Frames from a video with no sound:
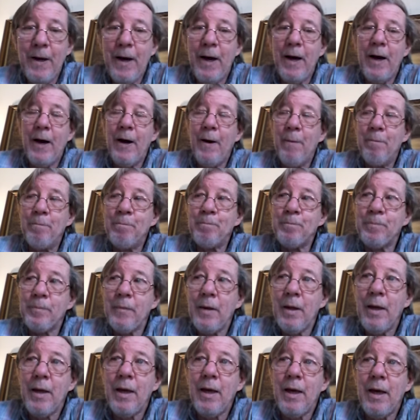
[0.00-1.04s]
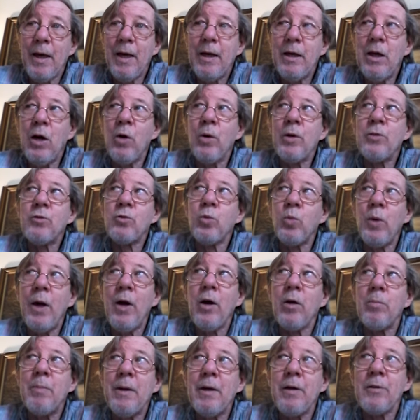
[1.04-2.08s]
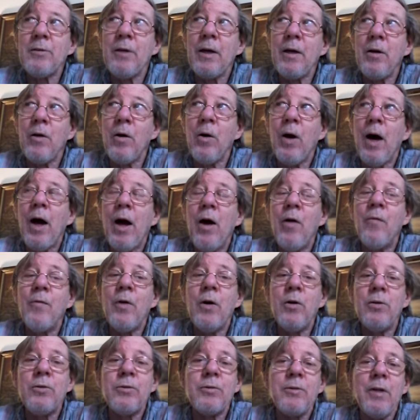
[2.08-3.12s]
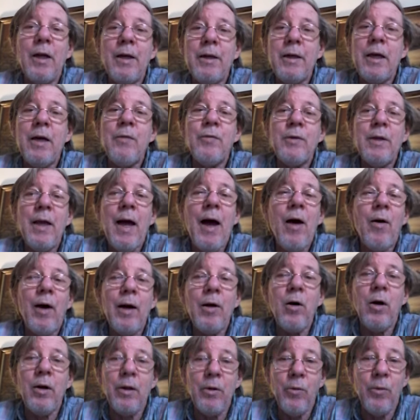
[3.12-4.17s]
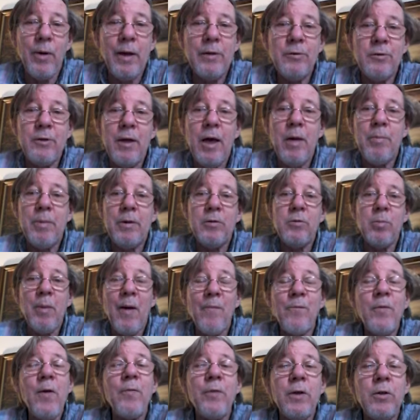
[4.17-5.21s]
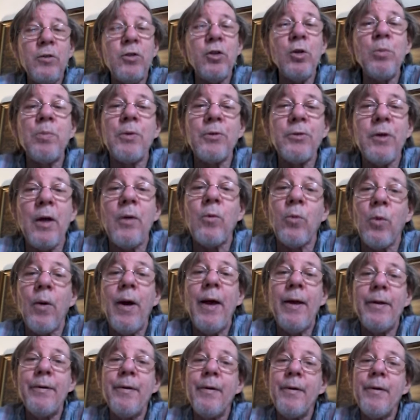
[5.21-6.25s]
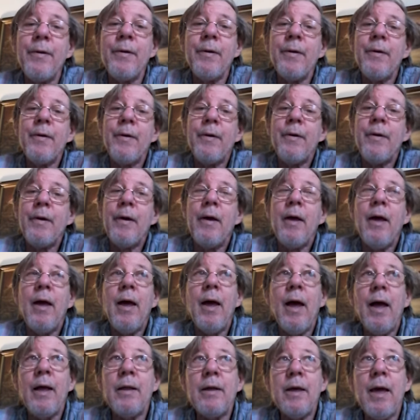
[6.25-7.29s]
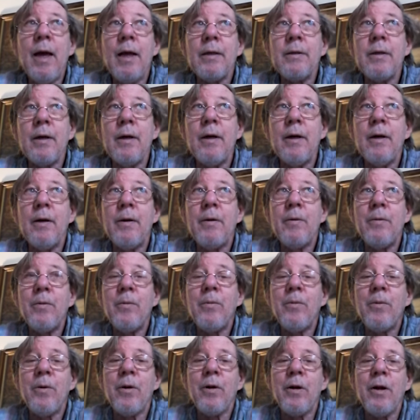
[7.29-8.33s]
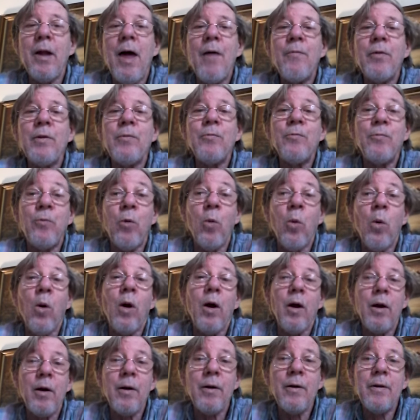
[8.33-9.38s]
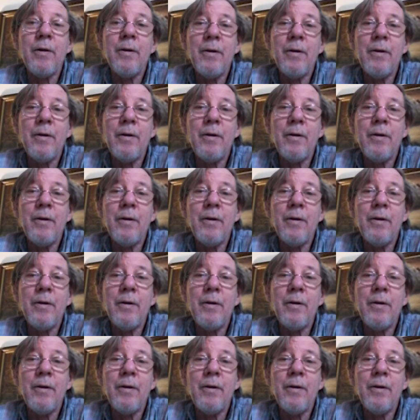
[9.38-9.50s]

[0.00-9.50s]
Um, you know, it's weird because like Ohio votes, like even now I call it a red state, but it's about 52% red. And yet uh, we're 11 4.